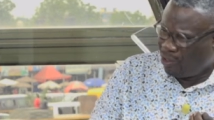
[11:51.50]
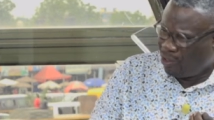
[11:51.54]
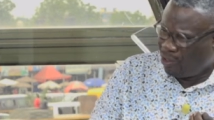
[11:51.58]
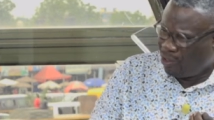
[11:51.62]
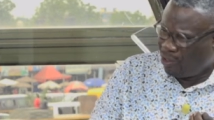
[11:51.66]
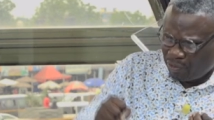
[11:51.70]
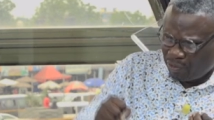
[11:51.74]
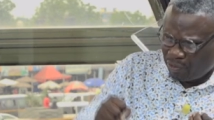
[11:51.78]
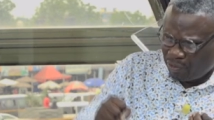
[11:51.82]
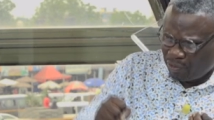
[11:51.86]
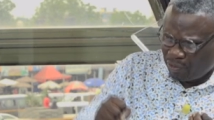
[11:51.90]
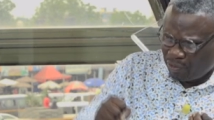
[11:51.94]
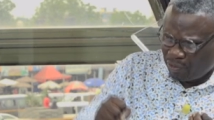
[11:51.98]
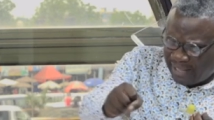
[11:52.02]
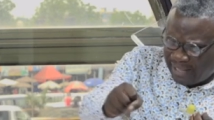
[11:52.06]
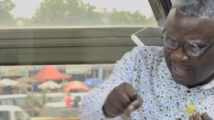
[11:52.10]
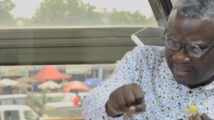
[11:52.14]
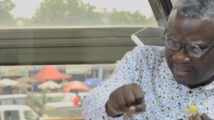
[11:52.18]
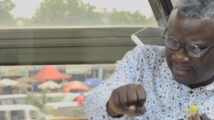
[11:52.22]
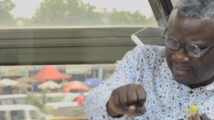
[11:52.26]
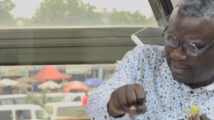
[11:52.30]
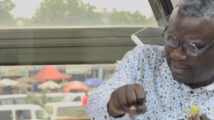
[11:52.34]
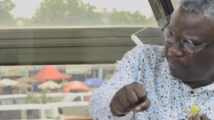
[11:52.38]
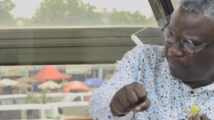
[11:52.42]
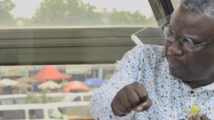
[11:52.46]
what three
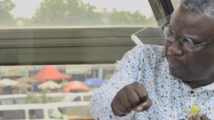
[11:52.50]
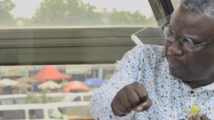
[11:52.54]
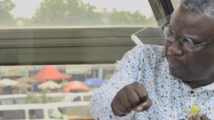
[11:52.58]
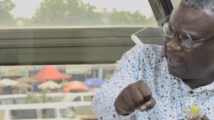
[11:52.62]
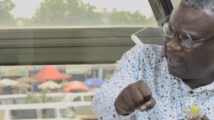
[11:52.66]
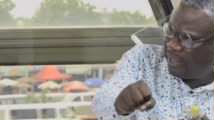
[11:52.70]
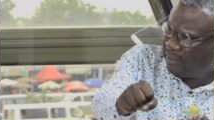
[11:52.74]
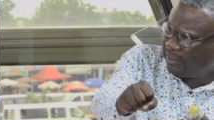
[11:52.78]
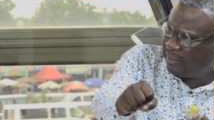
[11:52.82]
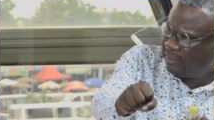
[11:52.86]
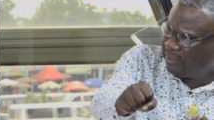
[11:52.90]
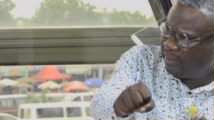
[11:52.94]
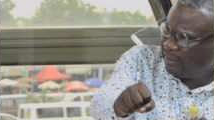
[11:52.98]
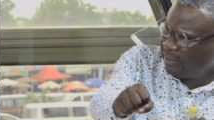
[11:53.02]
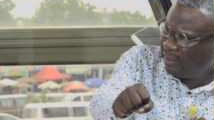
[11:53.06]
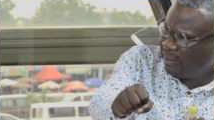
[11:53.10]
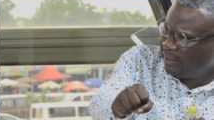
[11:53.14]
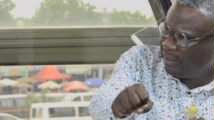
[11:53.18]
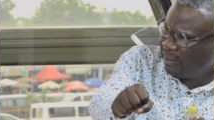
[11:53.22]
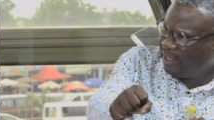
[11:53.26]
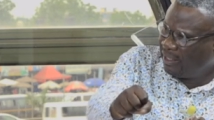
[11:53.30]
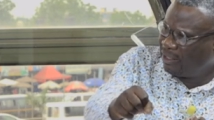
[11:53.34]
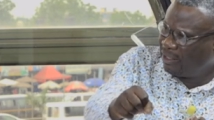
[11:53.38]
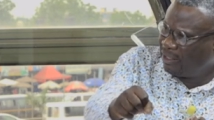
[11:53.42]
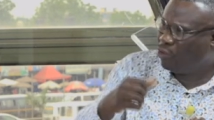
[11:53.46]
taxi pen.
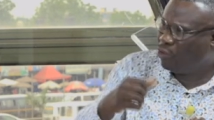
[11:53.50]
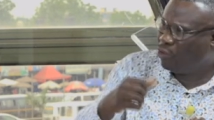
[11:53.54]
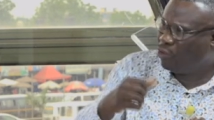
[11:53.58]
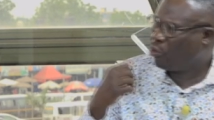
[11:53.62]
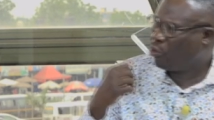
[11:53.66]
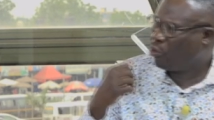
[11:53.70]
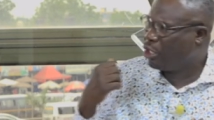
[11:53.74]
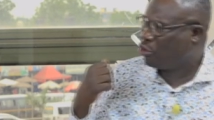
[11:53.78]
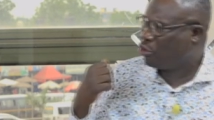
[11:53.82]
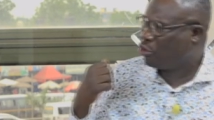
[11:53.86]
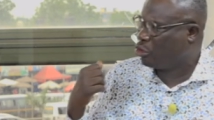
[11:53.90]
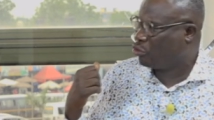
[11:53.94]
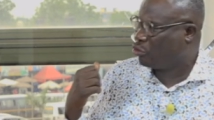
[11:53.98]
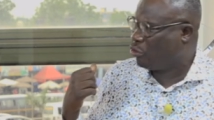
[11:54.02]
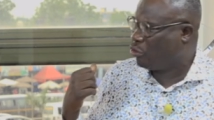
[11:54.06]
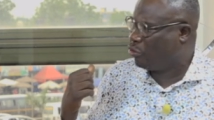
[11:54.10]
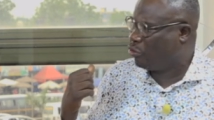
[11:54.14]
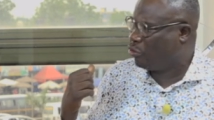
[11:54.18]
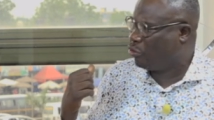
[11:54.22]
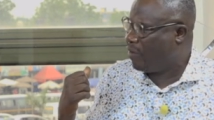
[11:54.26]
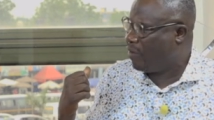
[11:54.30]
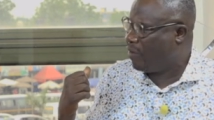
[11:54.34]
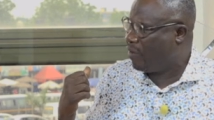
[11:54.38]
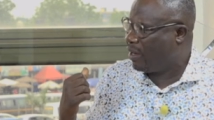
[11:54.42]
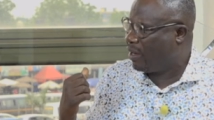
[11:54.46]
And to do only total
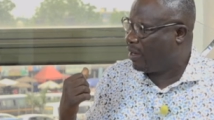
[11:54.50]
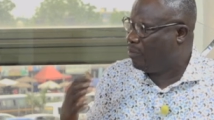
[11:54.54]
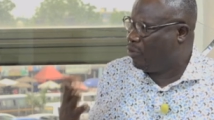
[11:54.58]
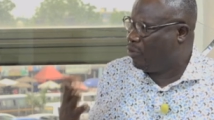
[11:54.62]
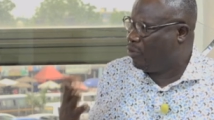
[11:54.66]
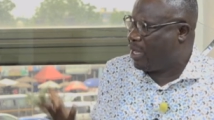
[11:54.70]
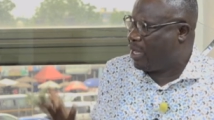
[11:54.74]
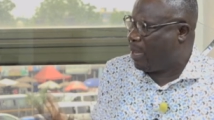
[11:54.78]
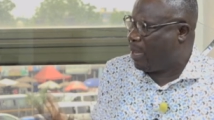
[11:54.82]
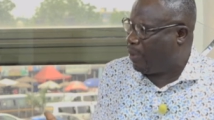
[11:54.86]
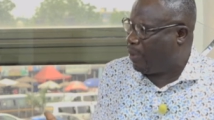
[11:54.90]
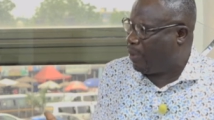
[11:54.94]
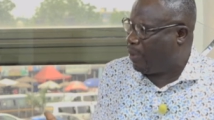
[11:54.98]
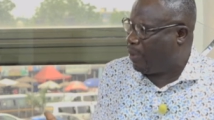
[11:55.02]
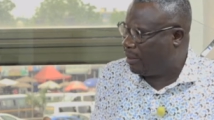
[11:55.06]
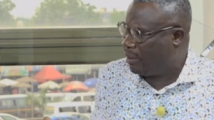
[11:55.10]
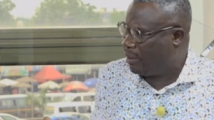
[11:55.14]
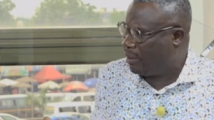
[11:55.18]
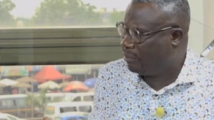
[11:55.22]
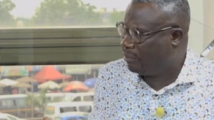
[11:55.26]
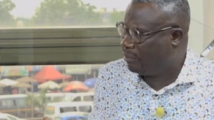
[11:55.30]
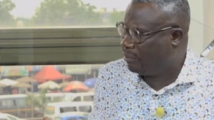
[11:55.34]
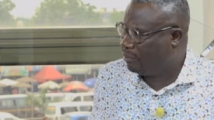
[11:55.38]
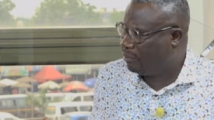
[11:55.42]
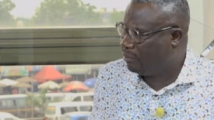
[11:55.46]
driver, mo ye pet.
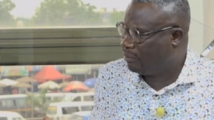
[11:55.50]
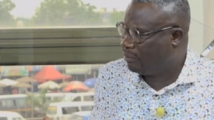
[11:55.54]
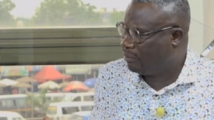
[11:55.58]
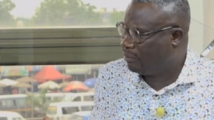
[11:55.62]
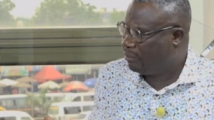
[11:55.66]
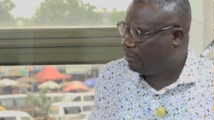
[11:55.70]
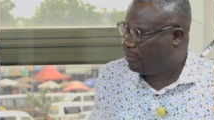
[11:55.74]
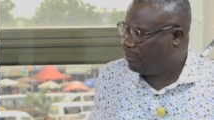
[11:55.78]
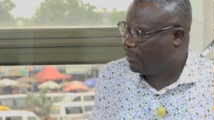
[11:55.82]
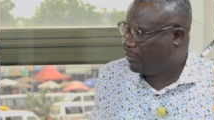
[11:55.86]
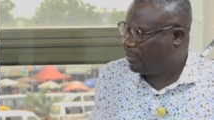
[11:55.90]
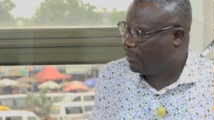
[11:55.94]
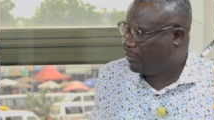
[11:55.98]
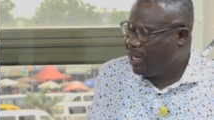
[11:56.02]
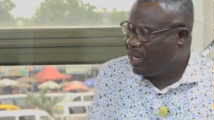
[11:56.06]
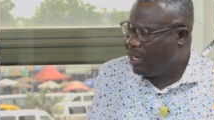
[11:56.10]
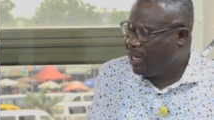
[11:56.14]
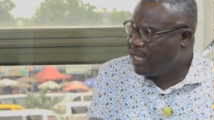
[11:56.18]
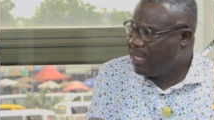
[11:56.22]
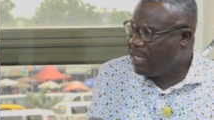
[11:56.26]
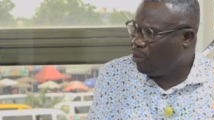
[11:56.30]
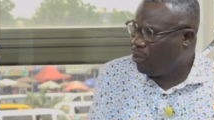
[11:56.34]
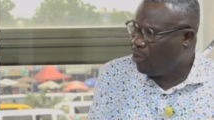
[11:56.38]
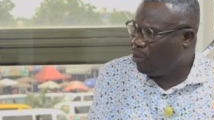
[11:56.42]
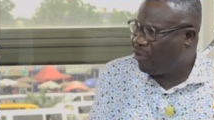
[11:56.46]
Okay. Only
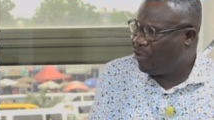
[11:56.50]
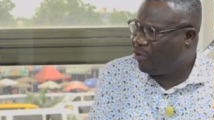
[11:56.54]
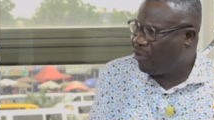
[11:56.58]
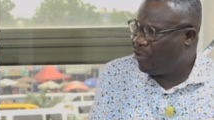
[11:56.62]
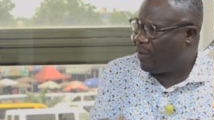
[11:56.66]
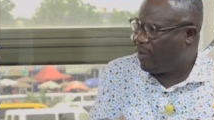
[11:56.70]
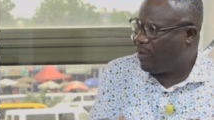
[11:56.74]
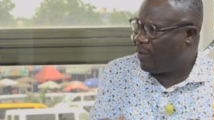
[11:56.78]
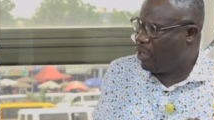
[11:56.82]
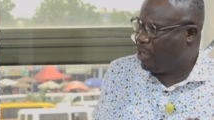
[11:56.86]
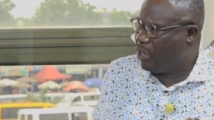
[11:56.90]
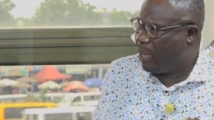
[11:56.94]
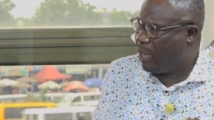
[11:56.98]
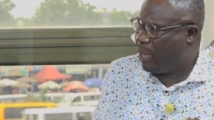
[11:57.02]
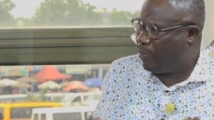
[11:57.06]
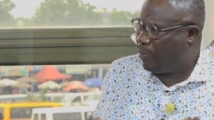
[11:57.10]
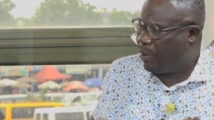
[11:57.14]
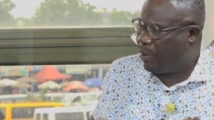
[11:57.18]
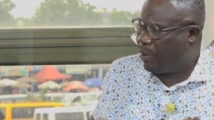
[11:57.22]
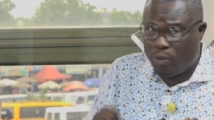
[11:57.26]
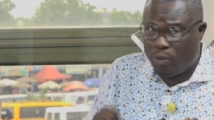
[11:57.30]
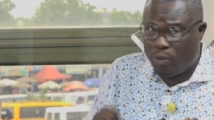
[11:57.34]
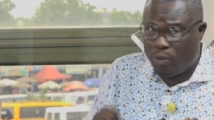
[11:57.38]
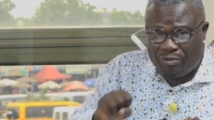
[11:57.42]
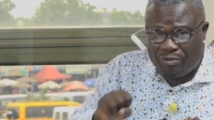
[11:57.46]
younger driver, mo ye
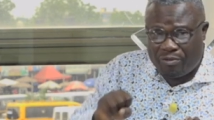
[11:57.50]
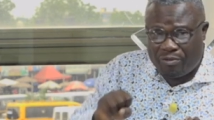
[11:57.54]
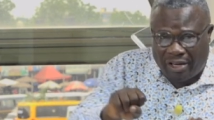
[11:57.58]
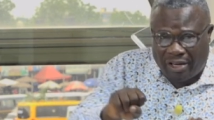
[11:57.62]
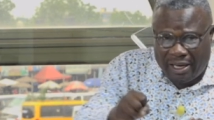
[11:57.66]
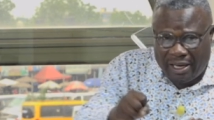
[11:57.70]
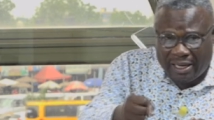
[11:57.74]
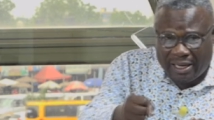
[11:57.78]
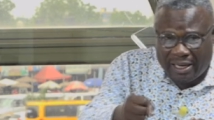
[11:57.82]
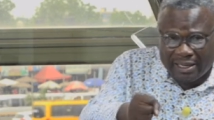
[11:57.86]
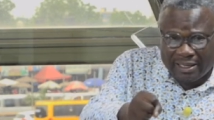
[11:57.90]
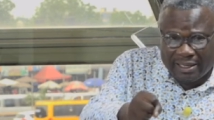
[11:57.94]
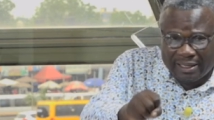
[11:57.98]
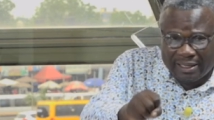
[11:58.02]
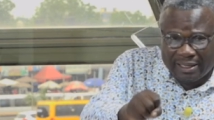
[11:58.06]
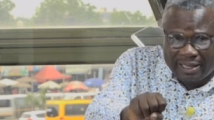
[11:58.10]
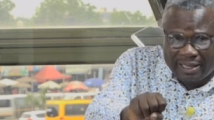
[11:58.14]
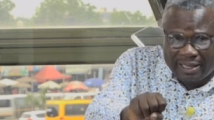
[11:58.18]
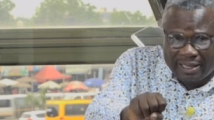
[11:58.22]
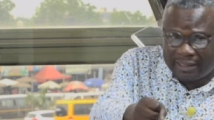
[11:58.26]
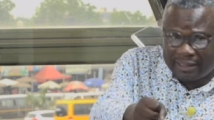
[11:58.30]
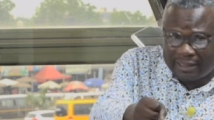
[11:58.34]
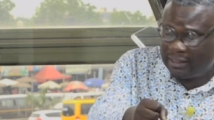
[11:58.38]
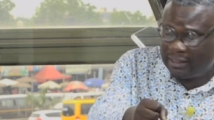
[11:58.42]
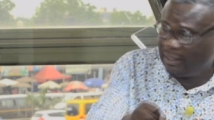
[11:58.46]
pet. What three
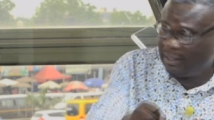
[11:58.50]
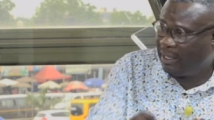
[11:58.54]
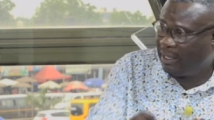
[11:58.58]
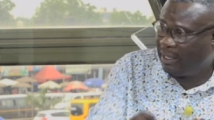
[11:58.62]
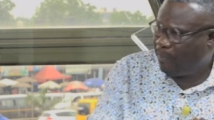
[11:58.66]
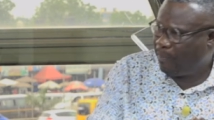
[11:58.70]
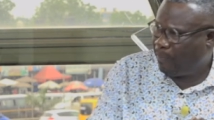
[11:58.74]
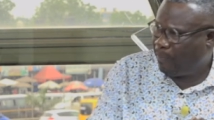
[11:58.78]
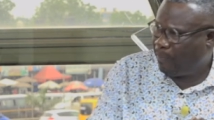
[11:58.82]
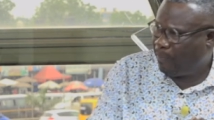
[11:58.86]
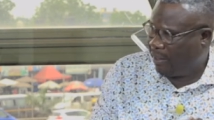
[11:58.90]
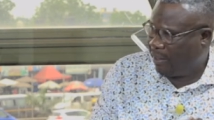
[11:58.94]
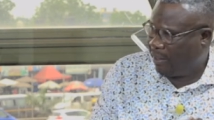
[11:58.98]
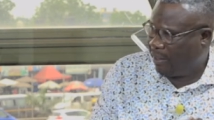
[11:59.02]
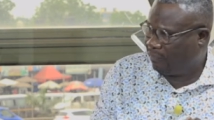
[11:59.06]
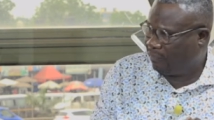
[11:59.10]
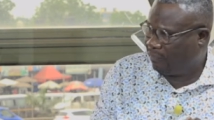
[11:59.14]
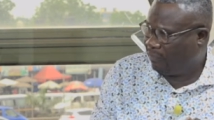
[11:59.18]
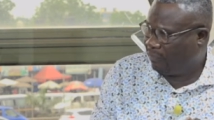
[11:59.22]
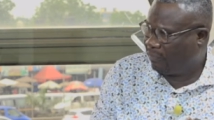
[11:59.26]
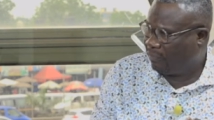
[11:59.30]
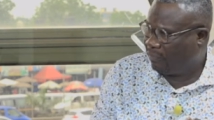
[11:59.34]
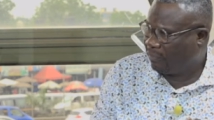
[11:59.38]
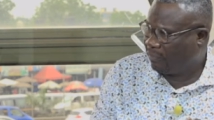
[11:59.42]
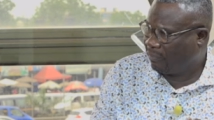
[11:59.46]
taxi pen.
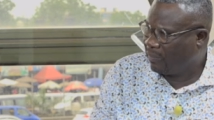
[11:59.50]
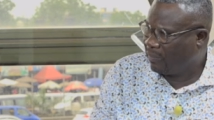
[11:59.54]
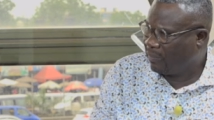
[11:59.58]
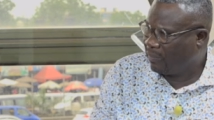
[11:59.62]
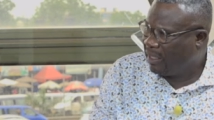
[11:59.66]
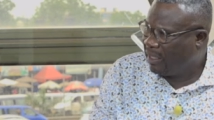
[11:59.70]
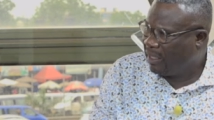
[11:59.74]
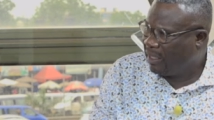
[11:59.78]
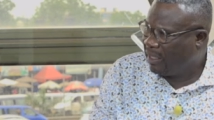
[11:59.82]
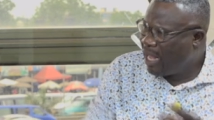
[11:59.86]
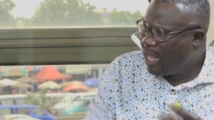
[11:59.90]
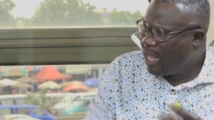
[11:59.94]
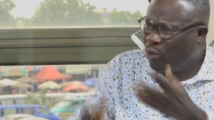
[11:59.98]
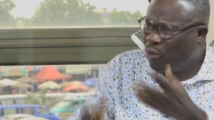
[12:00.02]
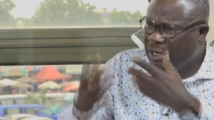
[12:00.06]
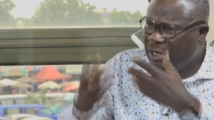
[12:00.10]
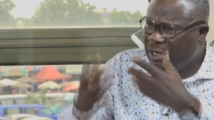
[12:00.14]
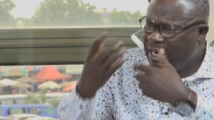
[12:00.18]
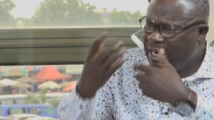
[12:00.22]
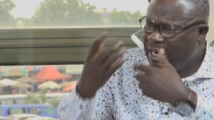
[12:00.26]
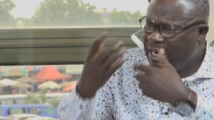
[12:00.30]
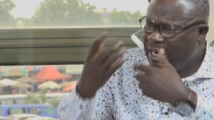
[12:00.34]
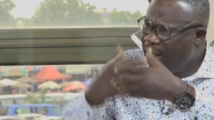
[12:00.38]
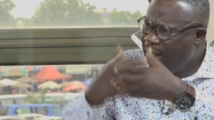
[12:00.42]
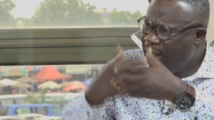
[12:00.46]
And we
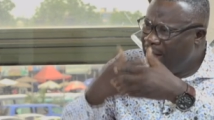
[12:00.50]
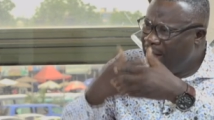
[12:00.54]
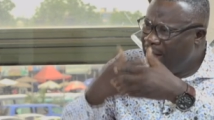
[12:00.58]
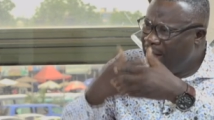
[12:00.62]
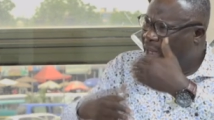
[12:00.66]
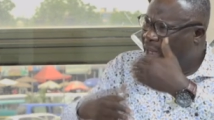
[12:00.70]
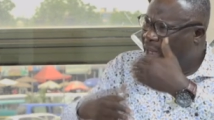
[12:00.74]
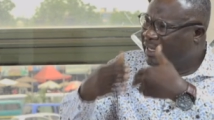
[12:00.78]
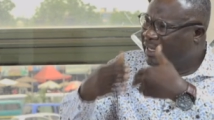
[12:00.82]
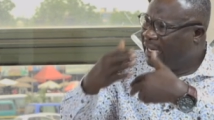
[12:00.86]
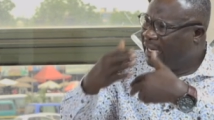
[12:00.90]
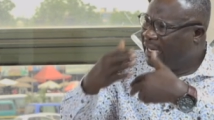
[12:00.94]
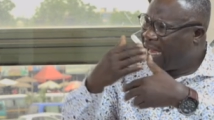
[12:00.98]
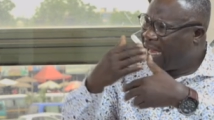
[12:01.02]
didn't name one